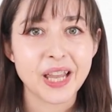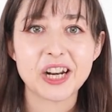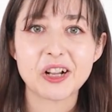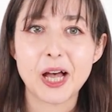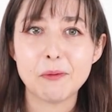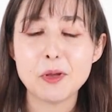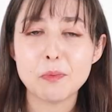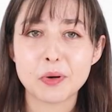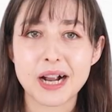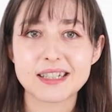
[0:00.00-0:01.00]
It'll help you
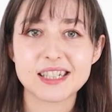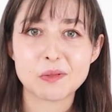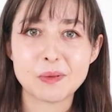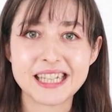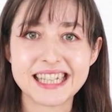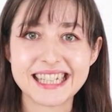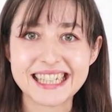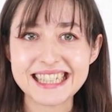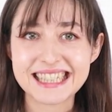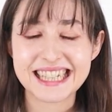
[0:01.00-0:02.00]
practice speaking
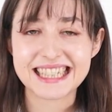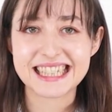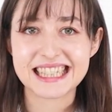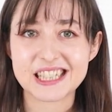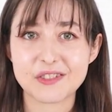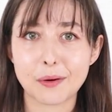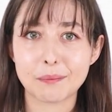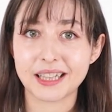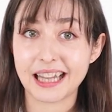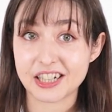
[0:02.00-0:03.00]
key sentences
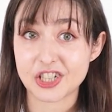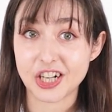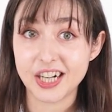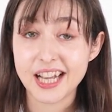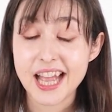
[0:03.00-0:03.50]
from the lecture,